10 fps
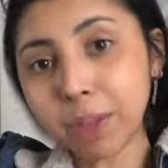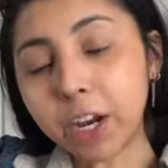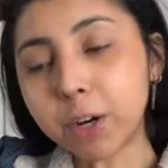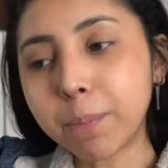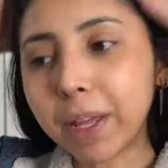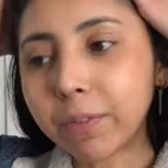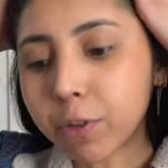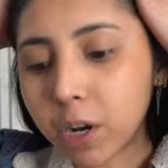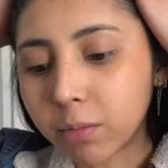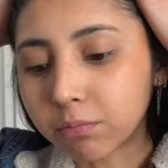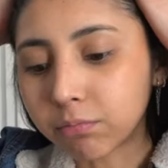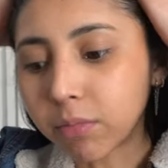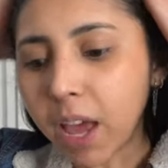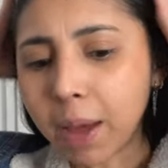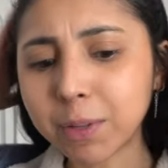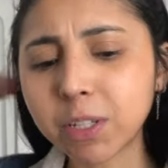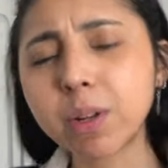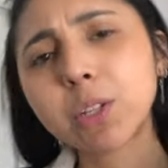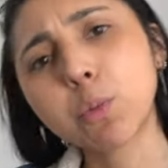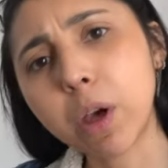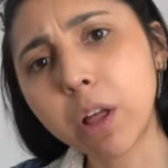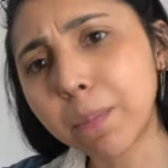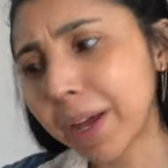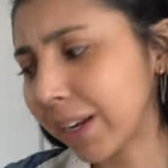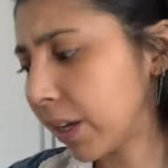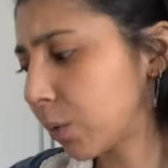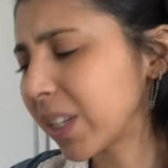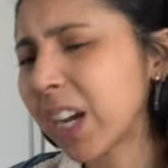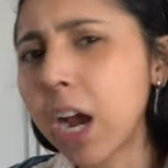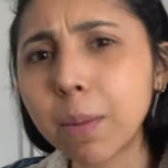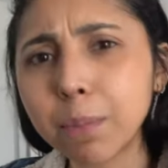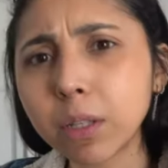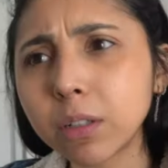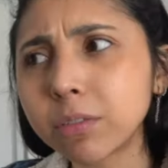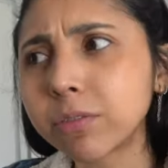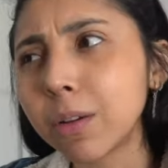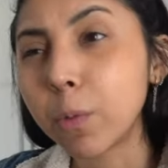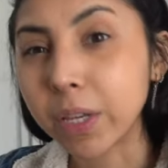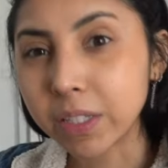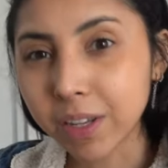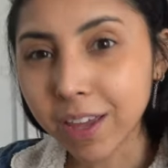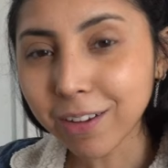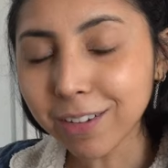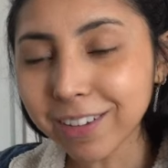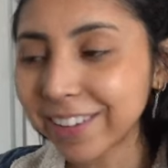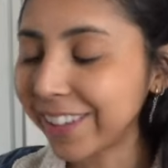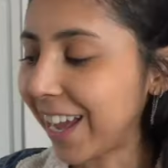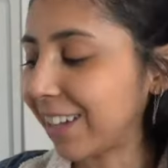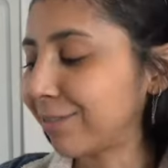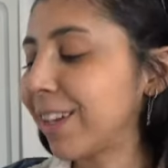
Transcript: there, but from Amazon as well. But it was a couple of weeks ago. Yeah.